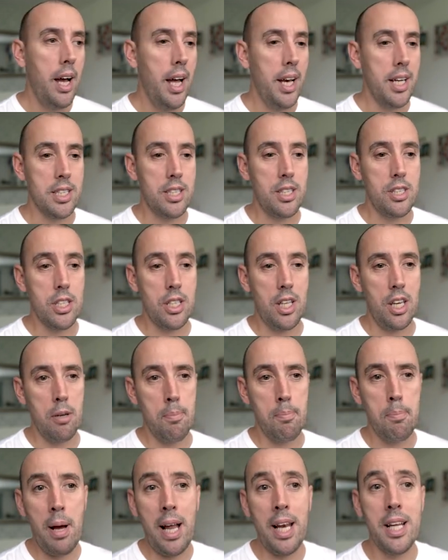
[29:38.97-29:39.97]
It's just going
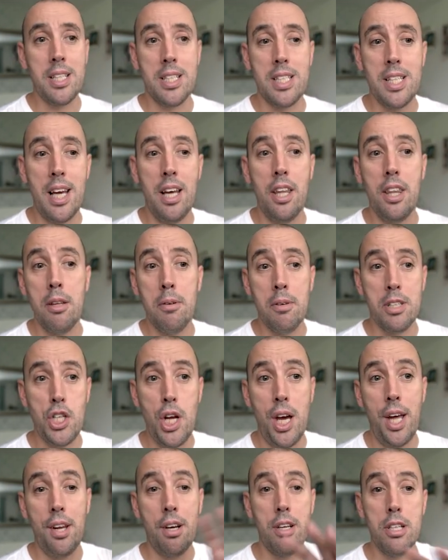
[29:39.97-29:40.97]
to balance out the
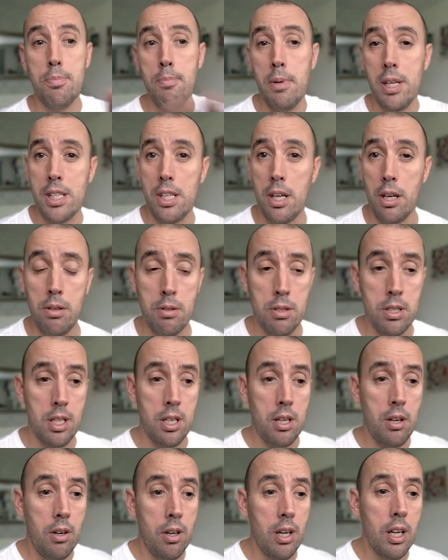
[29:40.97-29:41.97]
shadows, midtones and
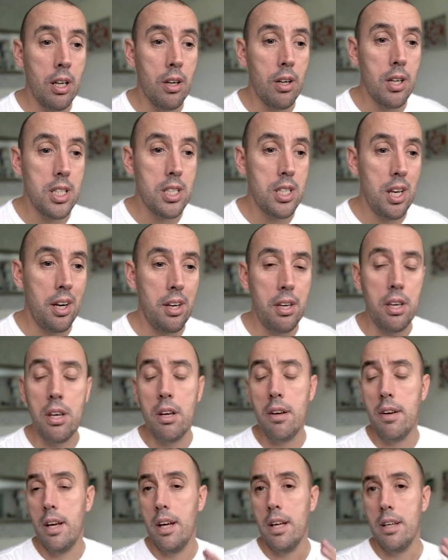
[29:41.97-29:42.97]
highlights, and
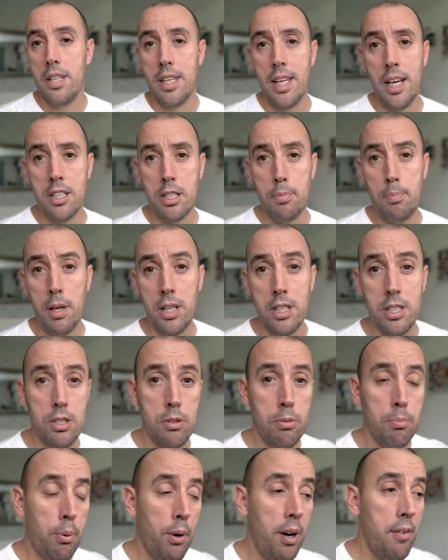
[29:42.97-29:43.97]
down to
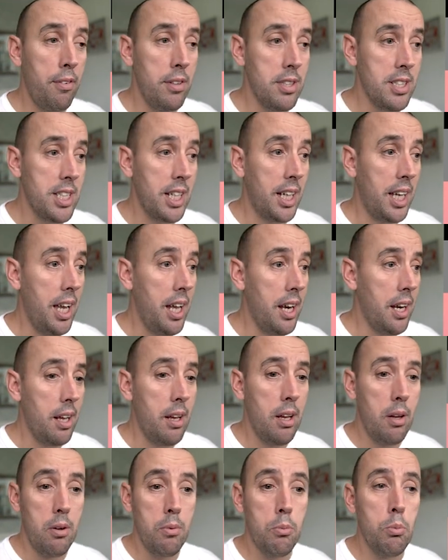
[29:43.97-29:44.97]
personal preference again,
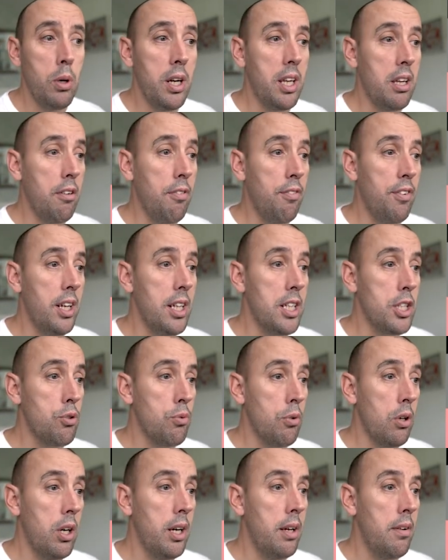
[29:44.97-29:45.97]
where you feel it's
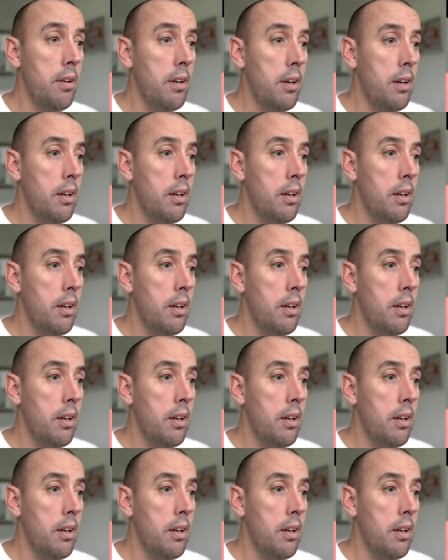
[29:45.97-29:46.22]
right.